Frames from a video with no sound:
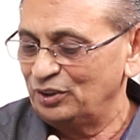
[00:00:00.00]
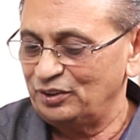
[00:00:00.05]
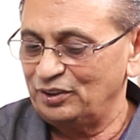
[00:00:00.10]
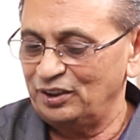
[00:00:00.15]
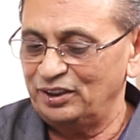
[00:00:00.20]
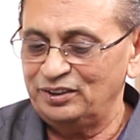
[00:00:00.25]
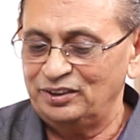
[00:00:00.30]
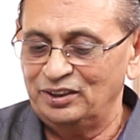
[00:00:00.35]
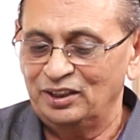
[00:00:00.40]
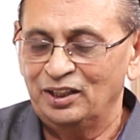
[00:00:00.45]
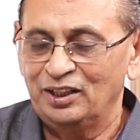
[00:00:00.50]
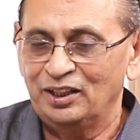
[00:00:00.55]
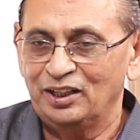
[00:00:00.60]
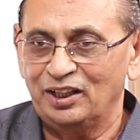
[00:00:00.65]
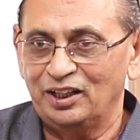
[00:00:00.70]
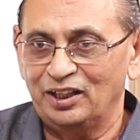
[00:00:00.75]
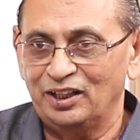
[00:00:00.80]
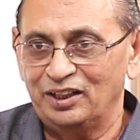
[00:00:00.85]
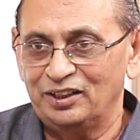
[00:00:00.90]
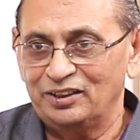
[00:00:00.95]
Right?
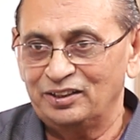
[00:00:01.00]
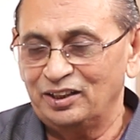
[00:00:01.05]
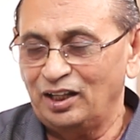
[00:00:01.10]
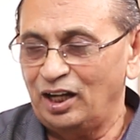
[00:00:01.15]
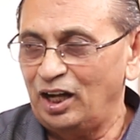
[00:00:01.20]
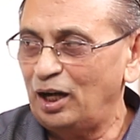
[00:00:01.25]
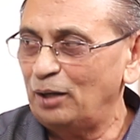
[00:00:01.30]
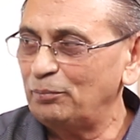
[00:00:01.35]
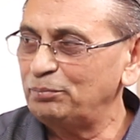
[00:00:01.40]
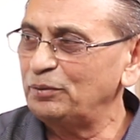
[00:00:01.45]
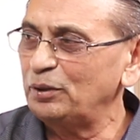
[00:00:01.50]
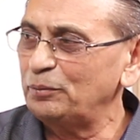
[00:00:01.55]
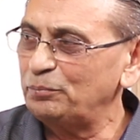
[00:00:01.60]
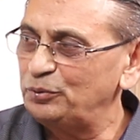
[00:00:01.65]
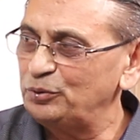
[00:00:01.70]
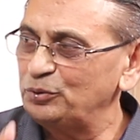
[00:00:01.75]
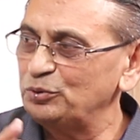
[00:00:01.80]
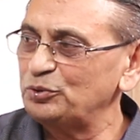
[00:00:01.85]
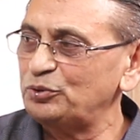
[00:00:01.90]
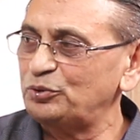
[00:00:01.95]
And after
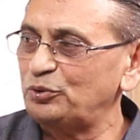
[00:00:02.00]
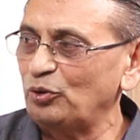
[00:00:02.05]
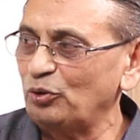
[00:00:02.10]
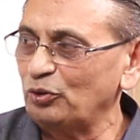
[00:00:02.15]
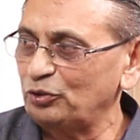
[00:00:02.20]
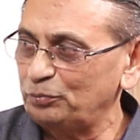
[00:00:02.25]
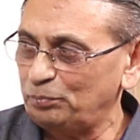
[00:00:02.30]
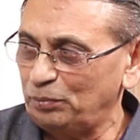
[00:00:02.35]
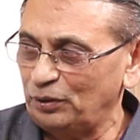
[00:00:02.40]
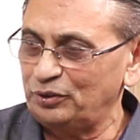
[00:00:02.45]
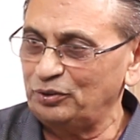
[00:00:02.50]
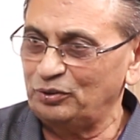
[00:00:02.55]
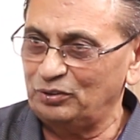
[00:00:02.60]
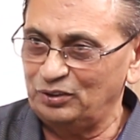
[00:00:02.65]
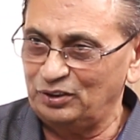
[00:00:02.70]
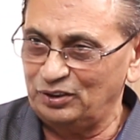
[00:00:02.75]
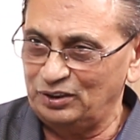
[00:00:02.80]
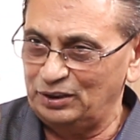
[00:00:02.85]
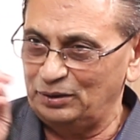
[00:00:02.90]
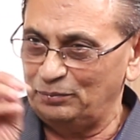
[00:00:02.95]
few strokes,
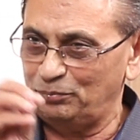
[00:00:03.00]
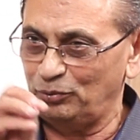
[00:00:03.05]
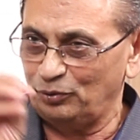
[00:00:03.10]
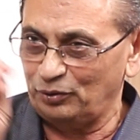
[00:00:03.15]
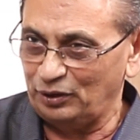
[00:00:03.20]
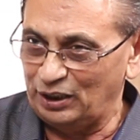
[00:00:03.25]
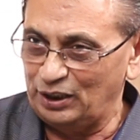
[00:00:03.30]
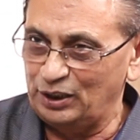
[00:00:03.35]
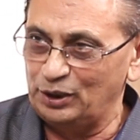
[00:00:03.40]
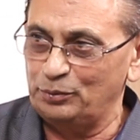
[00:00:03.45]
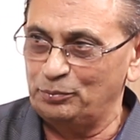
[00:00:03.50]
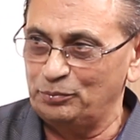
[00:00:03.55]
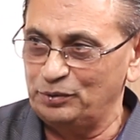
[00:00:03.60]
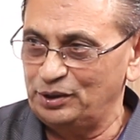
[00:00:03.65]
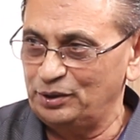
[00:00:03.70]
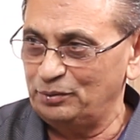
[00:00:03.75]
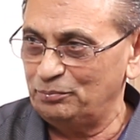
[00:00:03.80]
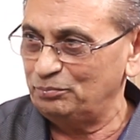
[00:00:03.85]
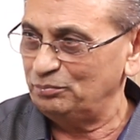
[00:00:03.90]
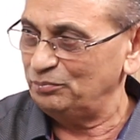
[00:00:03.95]
particularly for
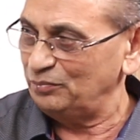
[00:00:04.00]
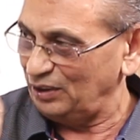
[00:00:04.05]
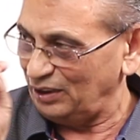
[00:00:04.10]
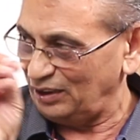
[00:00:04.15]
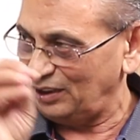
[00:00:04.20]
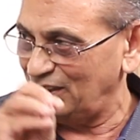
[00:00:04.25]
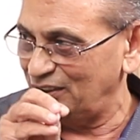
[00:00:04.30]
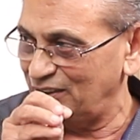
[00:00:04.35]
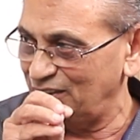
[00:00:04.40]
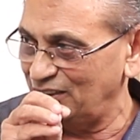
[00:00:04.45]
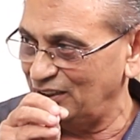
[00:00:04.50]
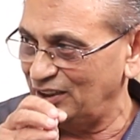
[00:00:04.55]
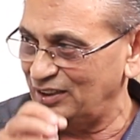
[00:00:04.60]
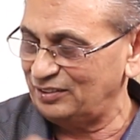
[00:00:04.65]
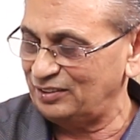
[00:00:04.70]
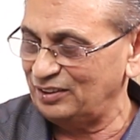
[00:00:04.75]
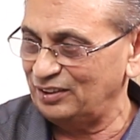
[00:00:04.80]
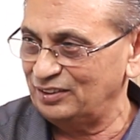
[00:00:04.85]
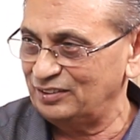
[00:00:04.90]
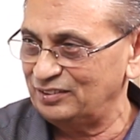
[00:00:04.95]
aluminum and
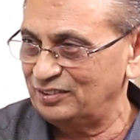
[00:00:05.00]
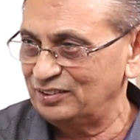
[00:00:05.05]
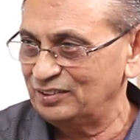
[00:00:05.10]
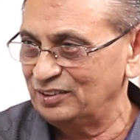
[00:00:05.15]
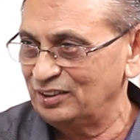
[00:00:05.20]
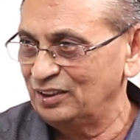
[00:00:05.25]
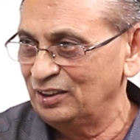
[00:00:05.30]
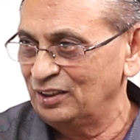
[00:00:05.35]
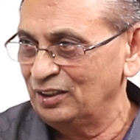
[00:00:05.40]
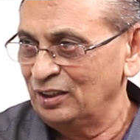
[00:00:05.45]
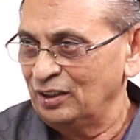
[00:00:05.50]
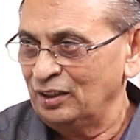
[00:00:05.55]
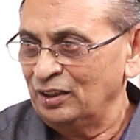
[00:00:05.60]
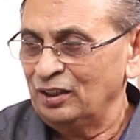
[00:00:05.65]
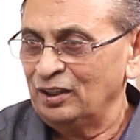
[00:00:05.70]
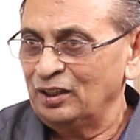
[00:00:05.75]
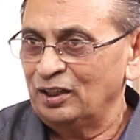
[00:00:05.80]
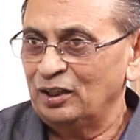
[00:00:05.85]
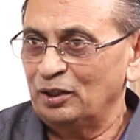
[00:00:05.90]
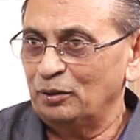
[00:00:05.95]
SS,
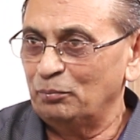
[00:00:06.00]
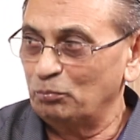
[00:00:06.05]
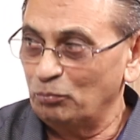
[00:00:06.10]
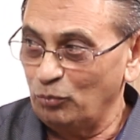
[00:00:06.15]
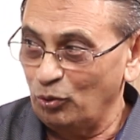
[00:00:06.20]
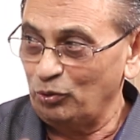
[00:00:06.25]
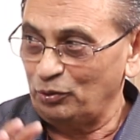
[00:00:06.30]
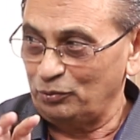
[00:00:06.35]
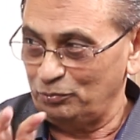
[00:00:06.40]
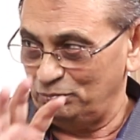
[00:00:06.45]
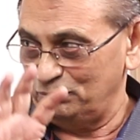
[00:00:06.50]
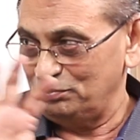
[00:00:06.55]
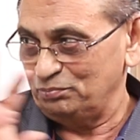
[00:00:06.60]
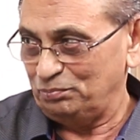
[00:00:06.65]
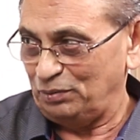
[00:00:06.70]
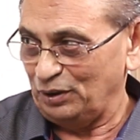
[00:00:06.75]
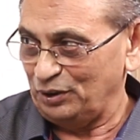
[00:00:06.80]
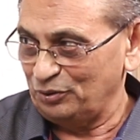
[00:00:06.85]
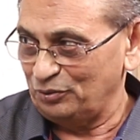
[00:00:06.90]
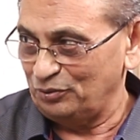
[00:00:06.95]
more
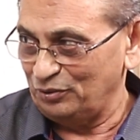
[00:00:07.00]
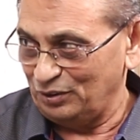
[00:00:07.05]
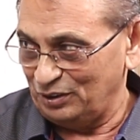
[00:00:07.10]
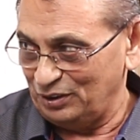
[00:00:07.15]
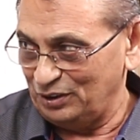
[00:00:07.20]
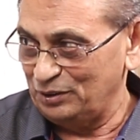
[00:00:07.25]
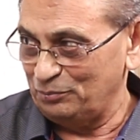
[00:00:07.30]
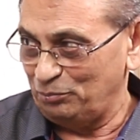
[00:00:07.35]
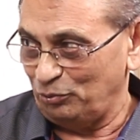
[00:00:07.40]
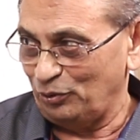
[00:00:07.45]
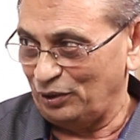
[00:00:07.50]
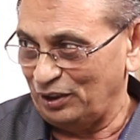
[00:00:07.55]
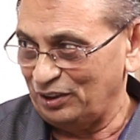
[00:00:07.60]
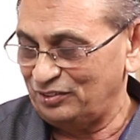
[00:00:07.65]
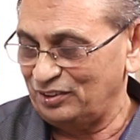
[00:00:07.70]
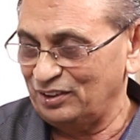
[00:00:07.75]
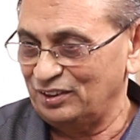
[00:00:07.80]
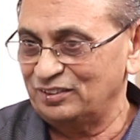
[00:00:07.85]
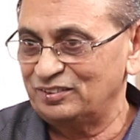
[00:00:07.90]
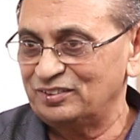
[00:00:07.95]
particularly for
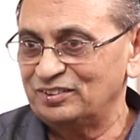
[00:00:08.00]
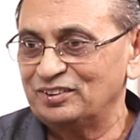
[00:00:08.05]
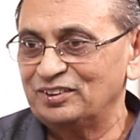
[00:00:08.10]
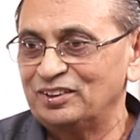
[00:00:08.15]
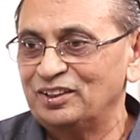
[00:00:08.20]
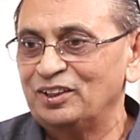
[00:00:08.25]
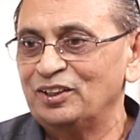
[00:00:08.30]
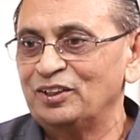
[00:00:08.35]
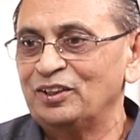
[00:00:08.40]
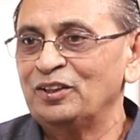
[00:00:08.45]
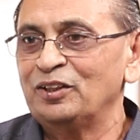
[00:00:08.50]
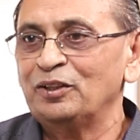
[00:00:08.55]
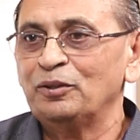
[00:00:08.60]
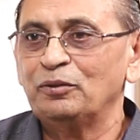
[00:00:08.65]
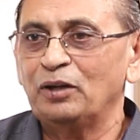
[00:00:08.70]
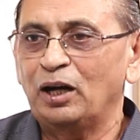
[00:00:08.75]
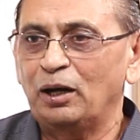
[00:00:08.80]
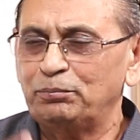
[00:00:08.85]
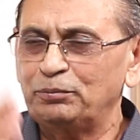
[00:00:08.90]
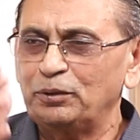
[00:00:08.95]
SS,
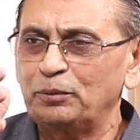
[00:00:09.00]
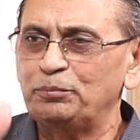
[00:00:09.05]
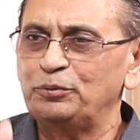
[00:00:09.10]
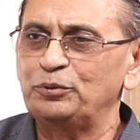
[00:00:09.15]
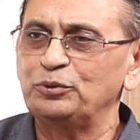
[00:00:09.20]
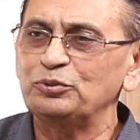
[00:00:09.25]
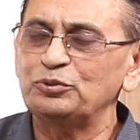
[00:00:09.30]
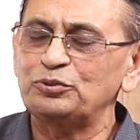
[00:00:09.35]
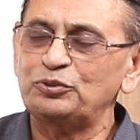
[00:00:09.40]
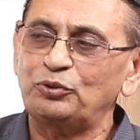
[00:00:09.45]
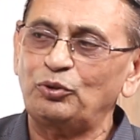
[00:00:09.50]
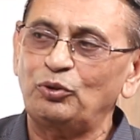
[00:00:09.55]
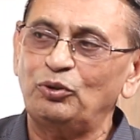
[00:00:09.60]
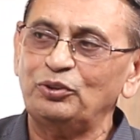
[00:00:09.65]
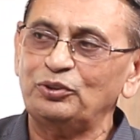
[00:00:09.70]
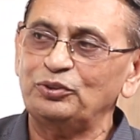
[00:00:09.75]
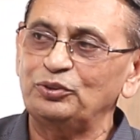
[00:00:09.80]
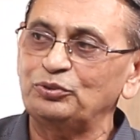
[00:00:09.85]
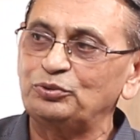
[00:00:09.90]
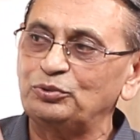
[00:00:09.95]
after few
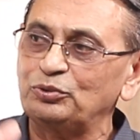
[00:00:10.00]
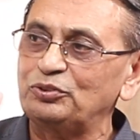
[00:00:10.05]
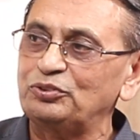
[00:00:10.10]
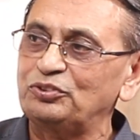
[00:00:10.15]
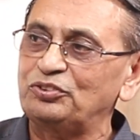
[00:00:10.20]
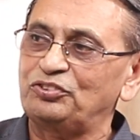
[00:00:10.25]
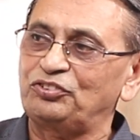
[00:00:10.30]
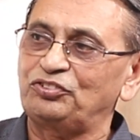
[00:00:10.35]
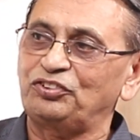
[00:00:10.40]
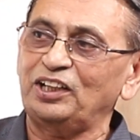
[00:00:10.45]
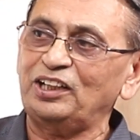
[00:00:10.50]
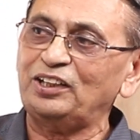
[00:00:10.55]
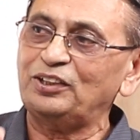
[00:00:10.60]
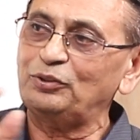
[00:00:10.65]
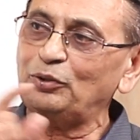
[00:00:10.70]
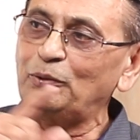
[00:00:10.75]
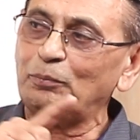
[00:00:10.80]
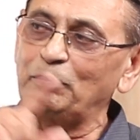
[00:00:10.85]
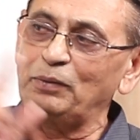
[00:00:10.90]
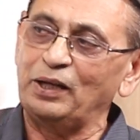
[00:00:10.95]
strokes, you should check
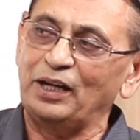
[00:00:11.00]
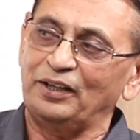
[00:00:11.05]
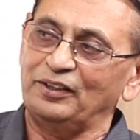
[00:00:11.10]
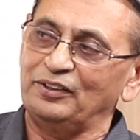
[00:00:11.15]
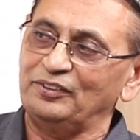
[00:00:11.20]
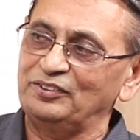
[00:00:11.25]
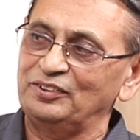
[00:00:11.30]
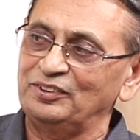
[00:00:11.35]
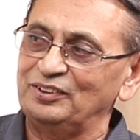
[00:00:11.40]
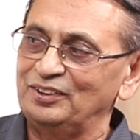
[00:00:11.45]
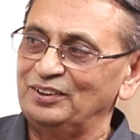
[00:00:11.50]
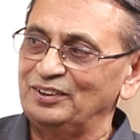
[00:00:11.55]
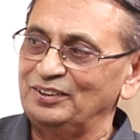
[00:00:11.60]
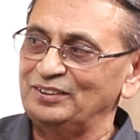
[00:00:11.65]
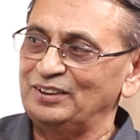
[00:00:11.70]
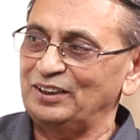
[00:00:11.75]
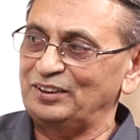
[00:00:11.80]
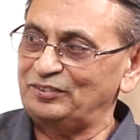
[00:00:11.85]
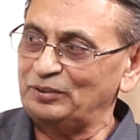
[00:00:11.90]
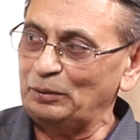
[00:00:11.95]
your blade
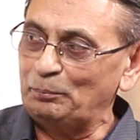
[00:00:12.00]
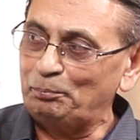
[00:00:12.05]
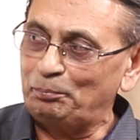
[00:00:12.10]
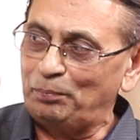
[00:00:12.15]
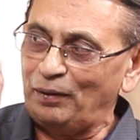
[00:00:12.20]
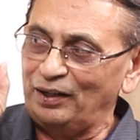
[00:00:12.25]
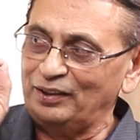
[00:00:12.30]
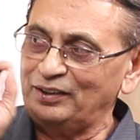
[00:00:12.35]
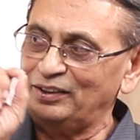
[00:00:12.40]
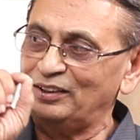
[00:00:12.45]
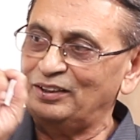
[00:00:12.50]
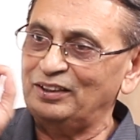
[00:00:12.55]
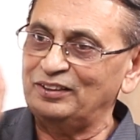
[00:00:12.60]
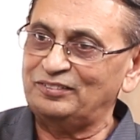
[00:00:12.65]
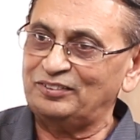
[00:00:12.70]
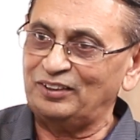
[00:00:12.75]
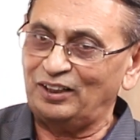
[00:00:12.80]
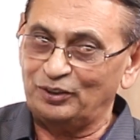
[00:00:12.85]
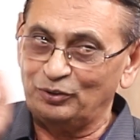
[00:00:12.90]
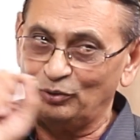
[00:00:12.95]
that some
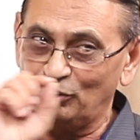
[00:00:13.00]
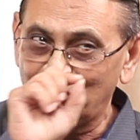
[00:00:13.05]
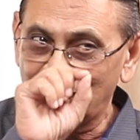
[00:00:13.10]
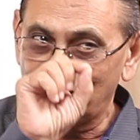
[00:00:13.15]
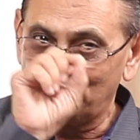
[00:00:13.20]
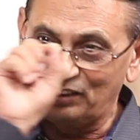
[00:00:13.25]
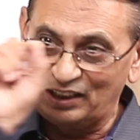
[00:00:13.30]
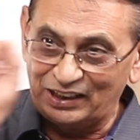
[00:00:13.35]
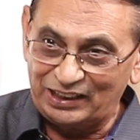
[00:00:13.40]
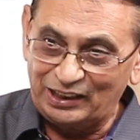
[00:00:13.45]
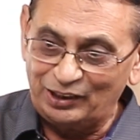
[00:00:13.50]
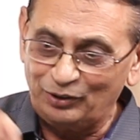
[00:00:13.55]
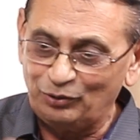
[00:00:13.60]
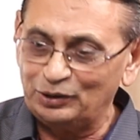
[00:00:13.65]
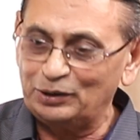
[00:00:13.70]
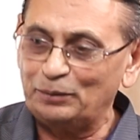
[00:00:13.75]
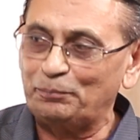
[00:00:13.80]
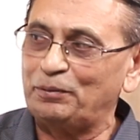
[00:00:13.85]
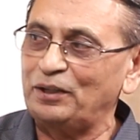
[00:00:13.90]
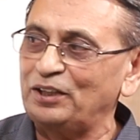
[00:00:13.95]
particles are not sticking
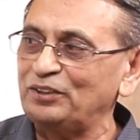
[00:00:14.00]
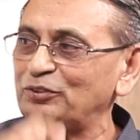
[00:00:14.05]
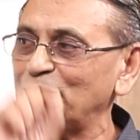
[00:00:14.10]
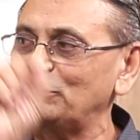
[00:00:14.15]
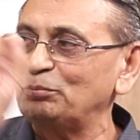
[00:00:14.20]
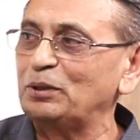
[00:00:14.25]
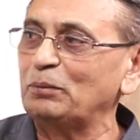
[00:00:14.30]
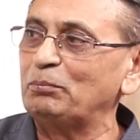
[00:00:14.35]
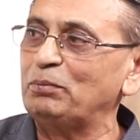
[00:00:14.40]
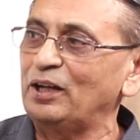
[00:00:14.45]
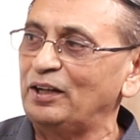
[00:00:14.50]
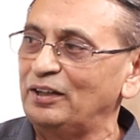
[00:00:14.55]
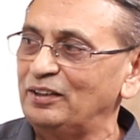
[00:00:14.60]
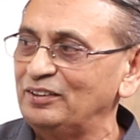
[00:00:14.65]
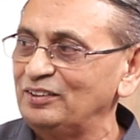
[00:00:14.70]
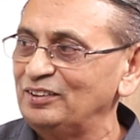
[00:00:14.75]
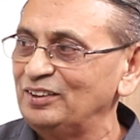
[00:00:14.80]
on the face of the blade.